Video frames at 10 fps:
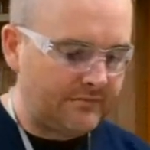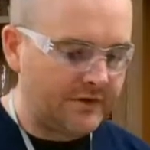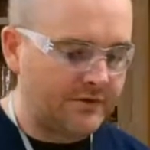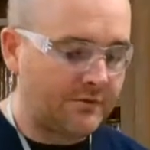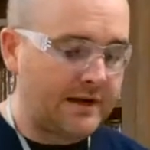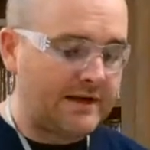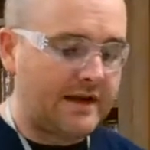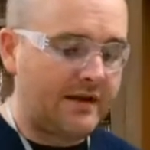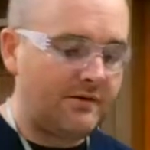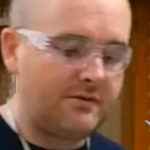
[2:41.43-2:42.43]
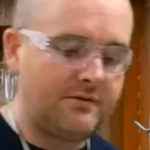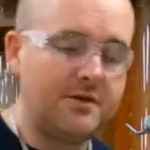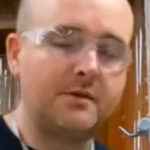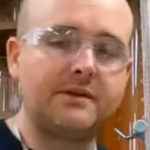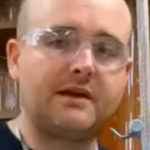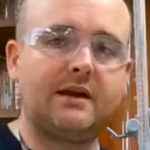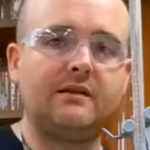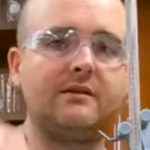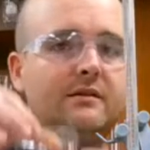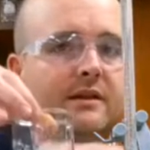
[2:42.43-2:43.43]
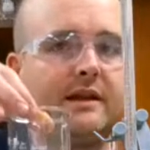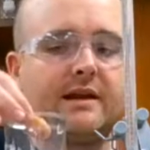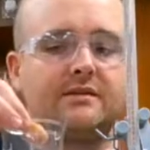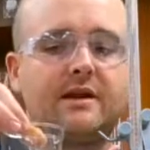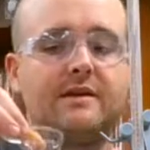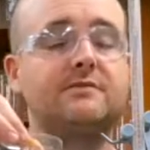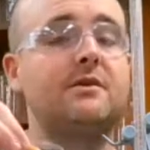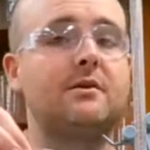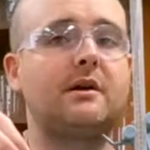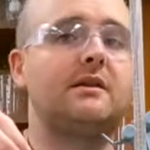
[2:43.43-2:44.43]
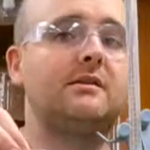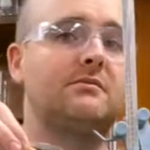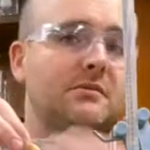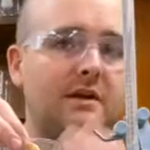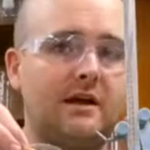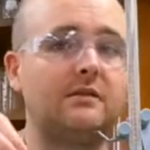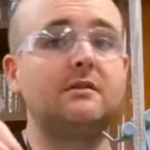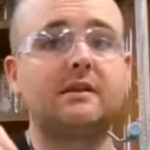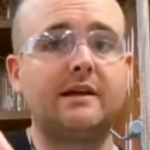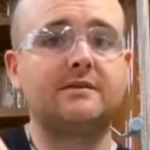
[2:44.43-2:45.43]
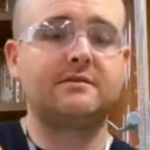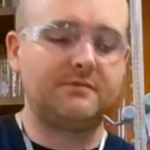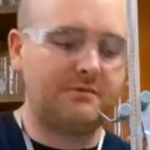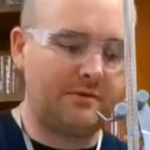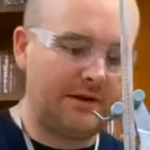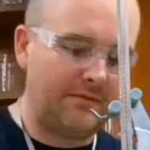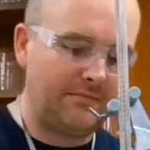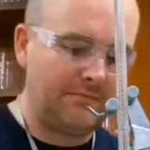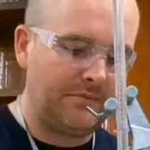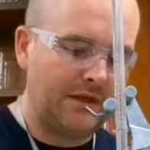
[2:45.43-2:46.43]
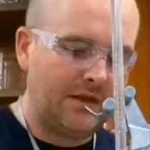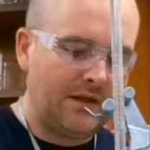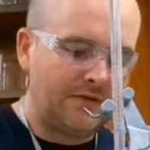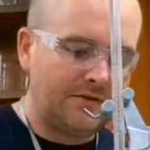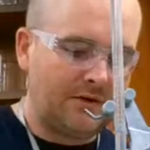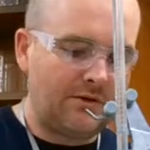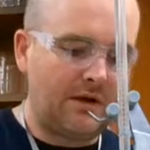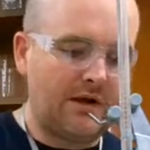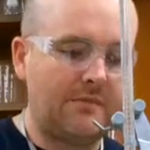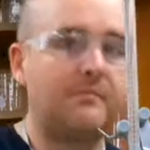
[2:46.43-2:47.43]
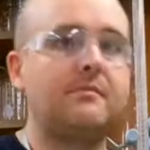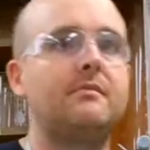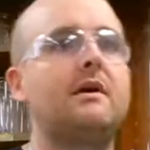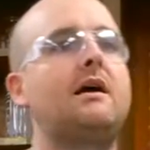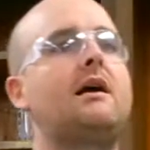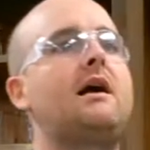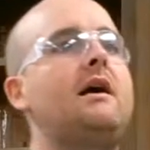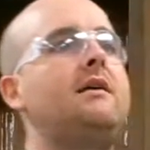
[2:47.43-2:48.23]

So right now, note the color. It actually has no color, colorless. Okay, so I